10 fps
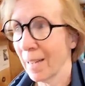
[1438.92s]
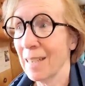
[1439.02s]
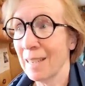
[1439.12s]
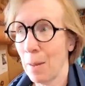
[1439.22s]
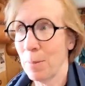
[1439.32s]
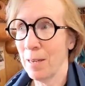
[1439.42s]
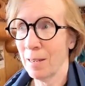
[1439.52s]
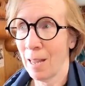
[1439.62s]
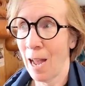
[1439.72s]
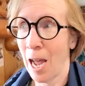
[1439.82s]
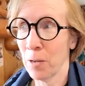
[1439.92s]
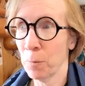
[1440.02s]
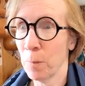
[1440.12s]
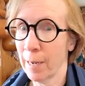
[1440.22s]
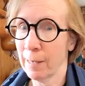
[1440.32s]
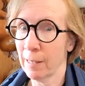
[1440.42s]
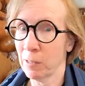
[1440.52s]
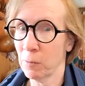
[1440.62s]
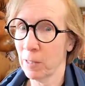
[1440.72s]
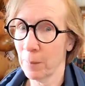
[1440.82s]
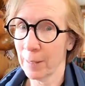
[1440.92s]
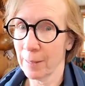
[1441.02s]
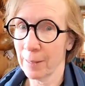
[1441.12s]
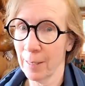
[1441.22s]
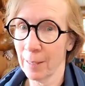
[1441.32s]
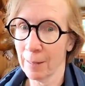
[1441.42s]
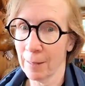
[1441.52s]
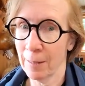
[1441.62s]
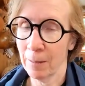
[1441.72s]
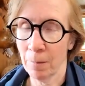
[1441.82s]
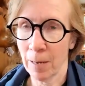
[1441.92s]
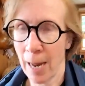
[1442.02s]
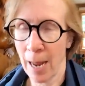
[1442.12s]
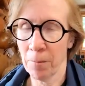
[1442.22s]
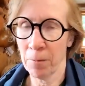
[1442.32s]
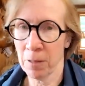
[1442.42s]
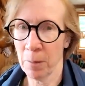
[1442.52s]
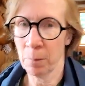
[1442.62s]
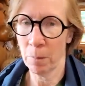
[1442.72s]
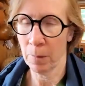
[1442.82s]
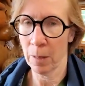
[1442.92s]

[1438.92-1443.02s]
can tap into the hive mind. That's one of the best things. When I have some